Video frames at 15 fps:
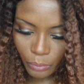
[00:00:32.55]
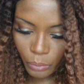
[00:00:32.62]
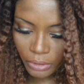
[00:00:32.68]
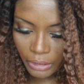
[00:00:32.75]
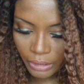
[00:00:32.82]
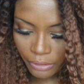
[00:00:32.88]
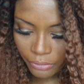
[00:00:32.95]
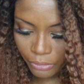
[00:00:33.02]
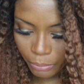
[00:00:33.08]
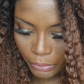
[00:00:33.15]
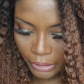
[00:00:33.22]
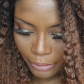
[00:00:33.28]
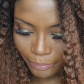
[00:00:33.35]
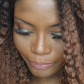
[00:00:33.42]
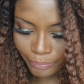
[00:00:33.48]
Or at least for
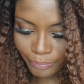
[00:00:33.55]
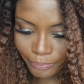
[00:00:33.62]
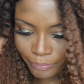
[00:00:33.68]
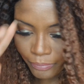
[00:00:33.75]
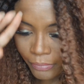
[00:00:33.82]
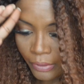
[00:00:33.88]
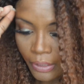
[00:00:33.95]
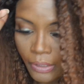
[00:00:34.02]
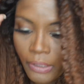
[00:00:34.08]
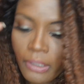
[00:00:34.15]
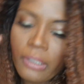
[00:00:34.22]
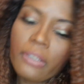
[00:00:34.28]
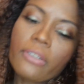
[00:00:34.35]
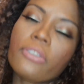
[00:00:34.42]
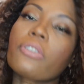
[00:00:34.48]
me.
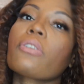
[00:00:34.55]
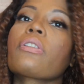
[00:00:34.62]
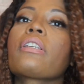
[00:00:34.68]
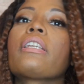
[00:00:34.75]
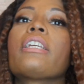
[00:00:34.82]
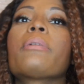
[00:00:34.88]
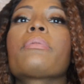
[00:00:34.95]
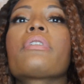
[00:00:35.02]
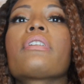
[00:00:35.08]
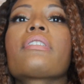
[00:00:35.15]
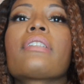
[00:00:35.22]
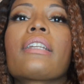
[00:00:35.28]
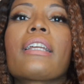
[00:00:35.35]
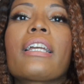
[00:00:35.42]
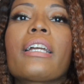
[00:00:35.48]
So the
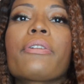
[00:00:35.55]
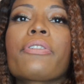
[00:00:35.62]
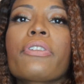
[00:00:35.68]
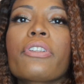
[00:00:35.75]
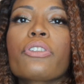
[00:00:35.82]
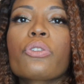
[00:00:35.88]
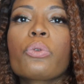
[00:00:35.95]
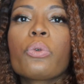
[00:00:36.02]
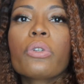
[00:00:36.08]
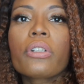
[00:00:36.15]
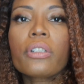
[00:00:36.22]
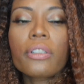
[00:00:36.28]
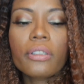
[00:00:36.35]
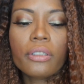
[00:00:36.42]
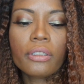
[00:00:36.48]
empties that I have for this
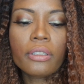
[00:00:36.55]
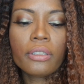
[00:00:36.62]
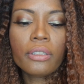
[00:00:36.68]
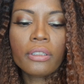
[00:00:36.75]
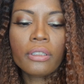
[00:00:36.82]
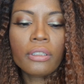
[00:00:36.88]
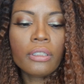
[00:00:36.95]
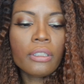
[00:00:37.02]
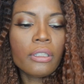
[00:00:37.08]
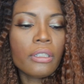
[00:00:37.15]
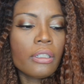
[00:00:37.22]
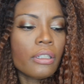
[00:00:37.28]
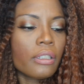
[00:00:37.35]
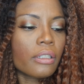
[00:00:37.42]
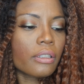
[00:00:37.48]
quarter,
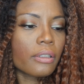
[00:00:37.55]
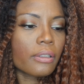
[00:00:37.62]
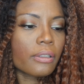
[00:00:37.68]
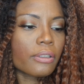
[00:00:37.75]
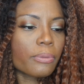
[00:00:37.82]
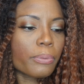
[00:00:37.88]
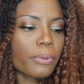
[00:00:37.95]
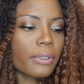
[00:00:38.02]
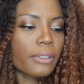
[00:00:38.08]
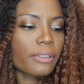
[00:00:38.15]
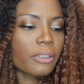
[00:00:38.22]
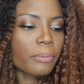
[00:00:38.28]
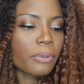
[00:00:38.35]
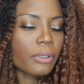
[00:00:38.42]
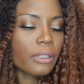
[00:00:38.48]
it's pretty
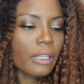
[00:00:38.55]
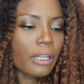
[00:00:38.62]
simple.